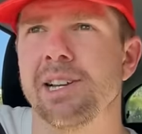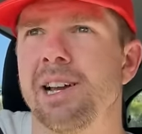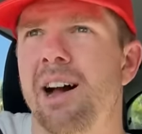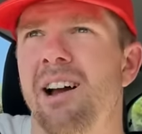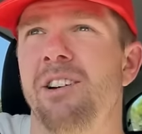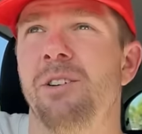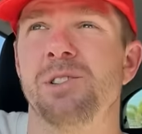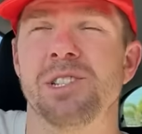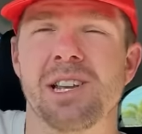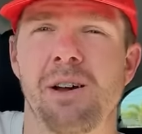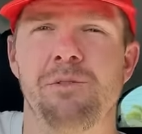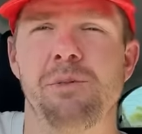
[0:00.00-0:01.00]
in the car. And I've
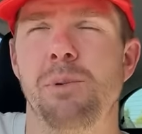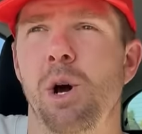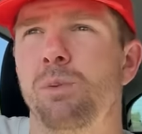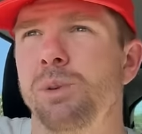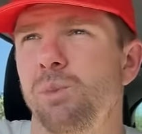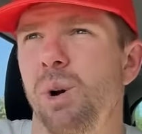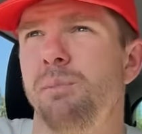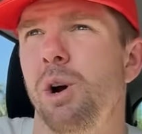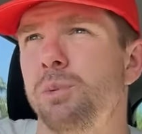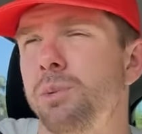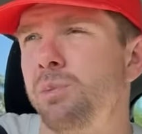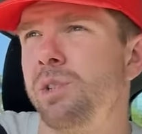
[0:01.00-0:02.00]
just come from Melbourne where
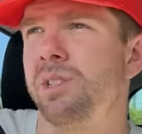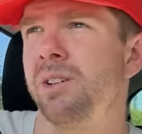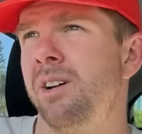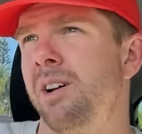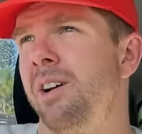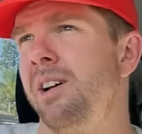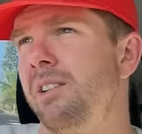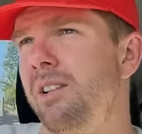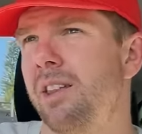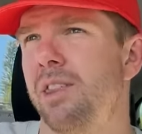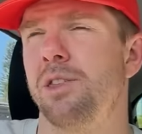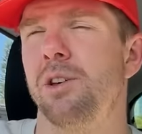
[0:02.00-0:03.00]
Melbourne was
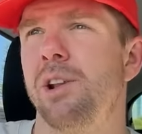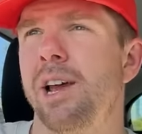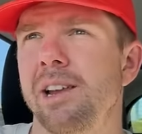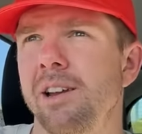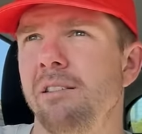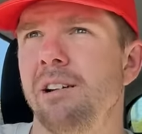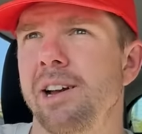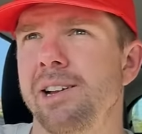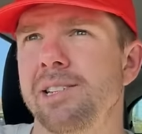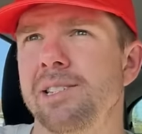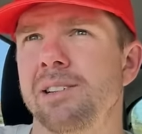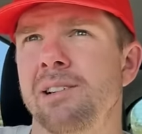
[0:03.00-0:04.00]
like 13
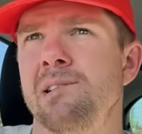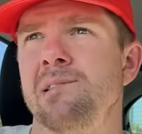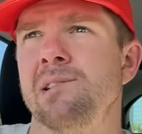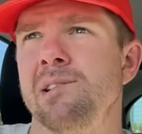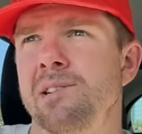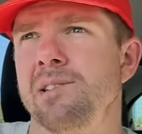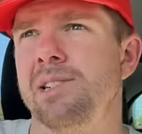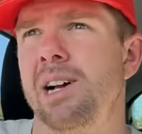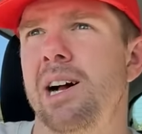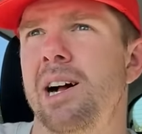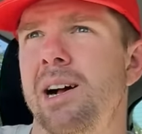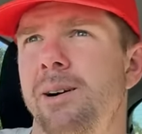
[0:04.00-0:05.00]
degrees
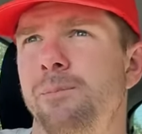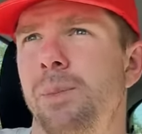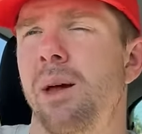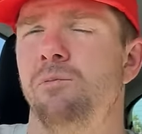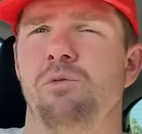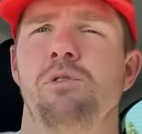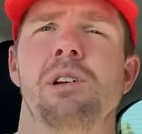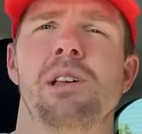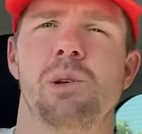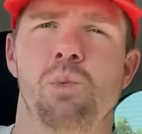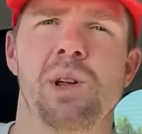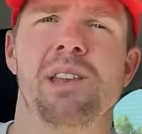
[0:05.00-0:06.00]
um, and
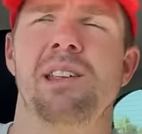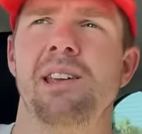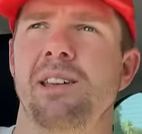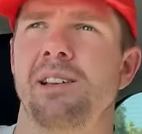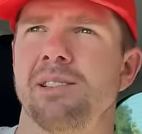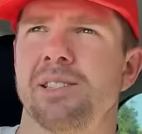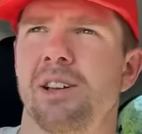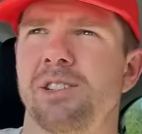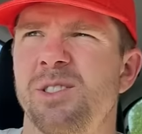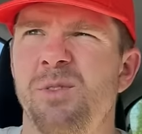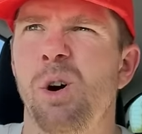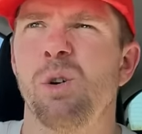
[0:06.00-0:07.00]
really windy. So I
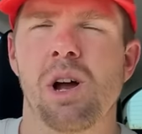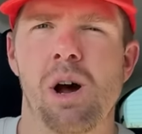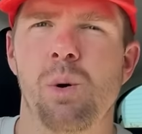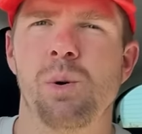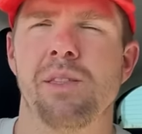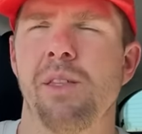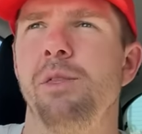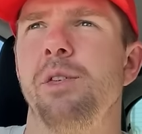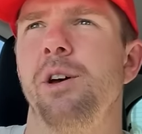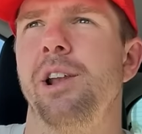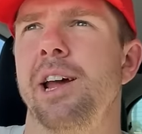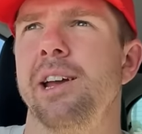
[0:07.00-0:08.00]
just felt colder than
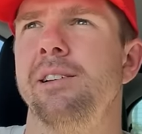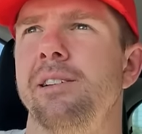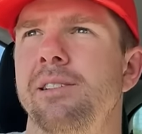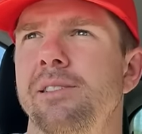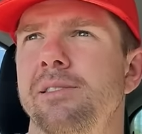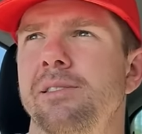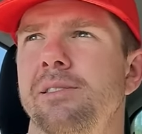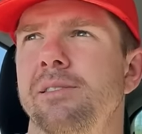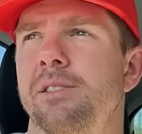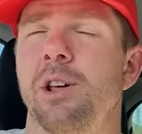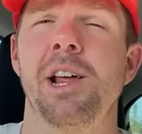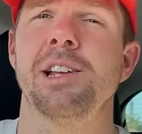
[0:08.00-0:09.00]
13.
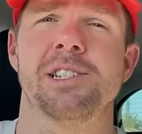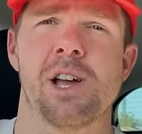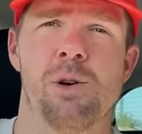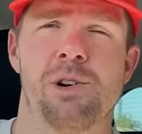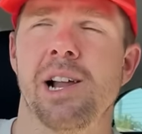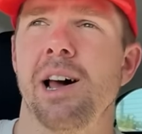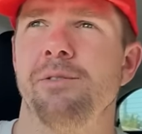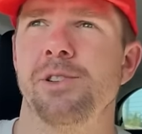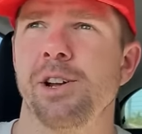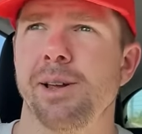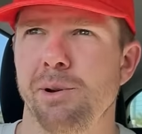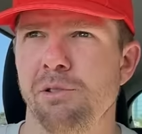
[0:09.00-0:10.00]
13's colder enough,
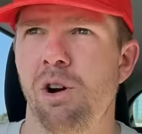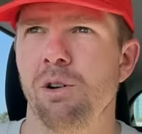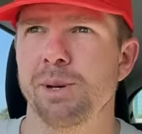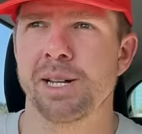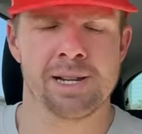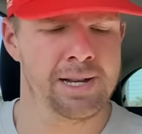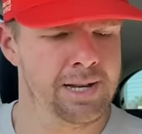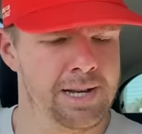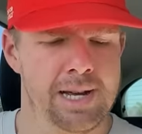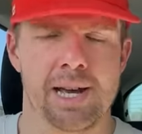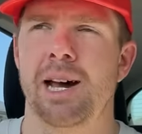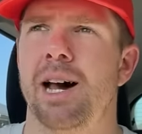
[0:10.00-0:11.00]
don't get me wrong, but
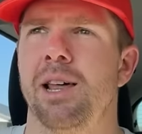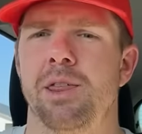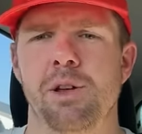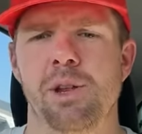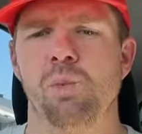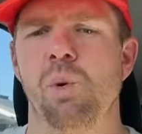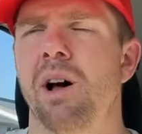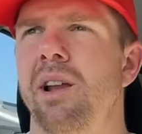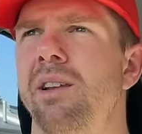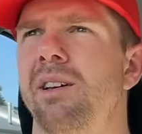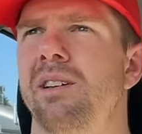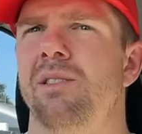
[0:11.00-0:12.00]
uh,
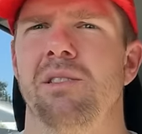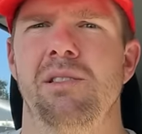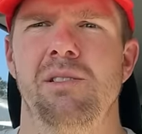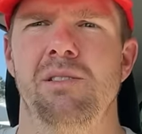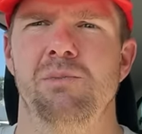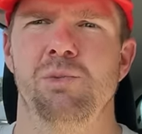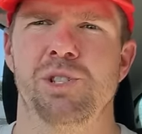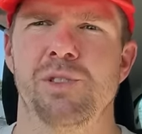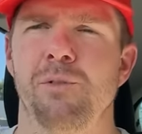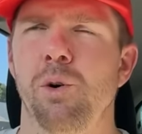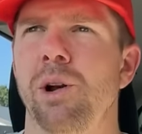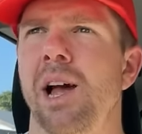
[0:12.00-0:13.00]
31 was the
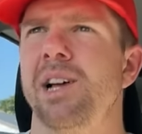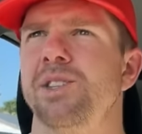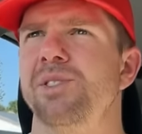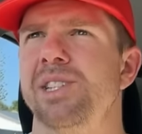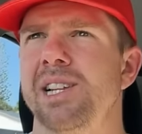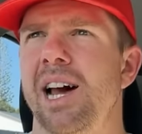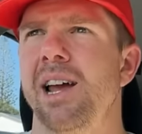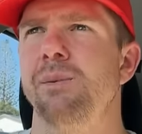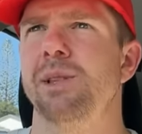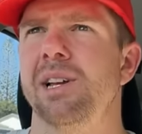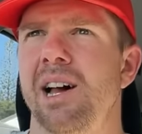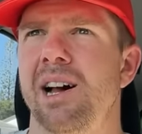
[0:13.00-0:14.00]
forecast for today,
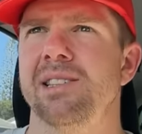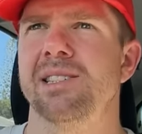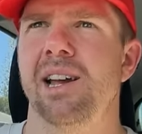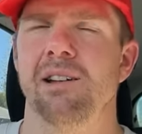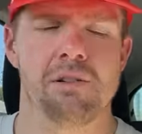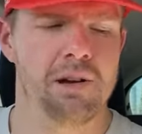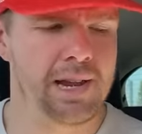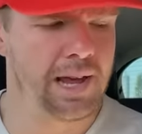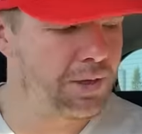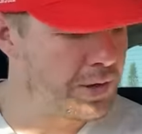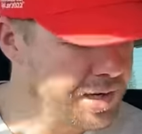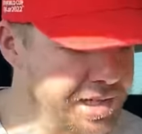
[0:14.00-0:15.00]
but the car's saying right
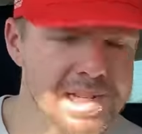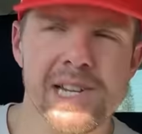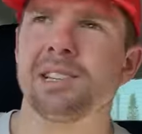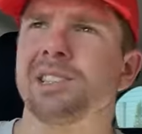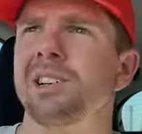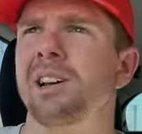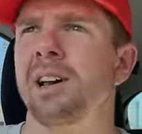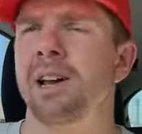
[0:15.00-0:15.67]
now 36.